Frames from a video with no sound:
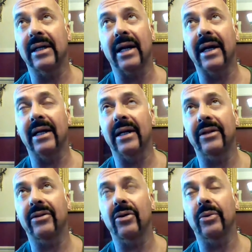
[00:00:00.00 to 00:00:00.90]
not a
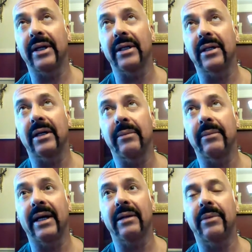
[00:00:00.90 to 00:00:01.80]
leathery
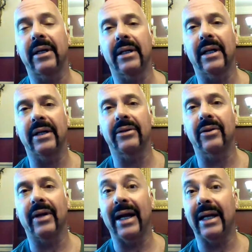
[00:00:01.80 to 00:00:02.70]
nutmeg, but
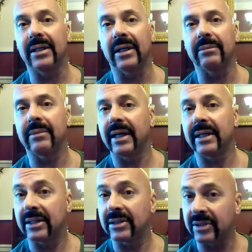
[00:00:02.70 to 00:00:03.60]
leather and nutmeg,
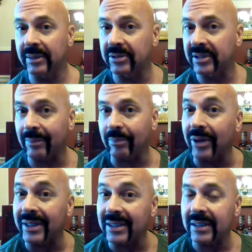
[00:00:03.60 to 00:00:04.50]
they seem
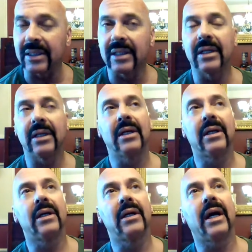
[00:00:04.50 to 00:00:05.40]
separate,
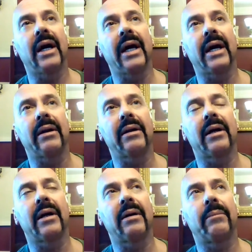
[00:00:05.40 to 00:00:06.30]
and
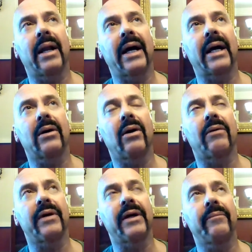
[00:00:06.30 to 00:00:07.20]
black
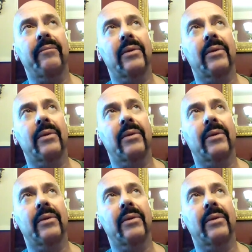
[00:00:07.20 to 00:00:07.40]
coffee,